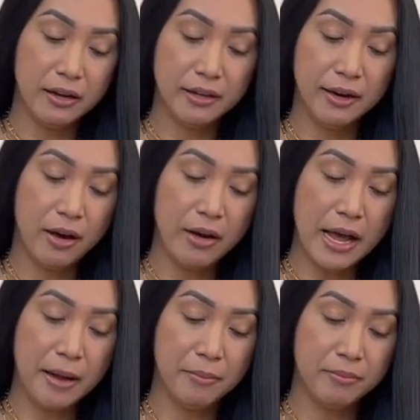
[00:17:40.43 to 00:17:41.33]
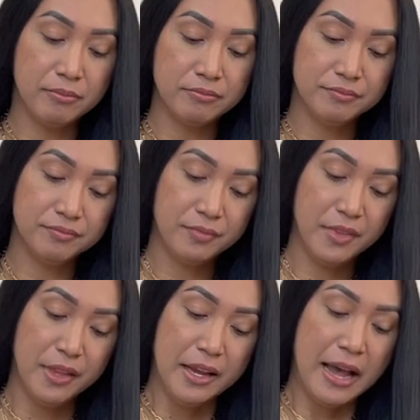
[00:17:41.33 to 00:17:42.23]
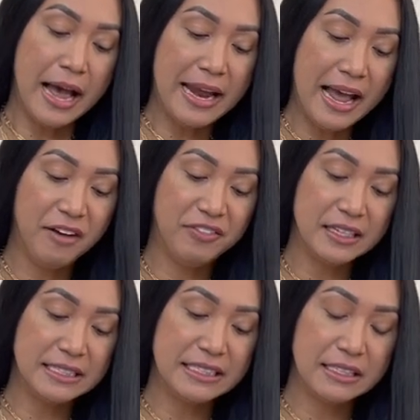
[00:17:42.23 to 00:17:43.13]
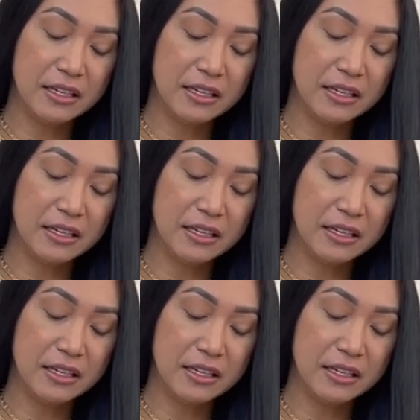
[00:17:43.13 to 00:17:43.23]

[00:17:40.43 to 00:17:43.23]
You know, I have this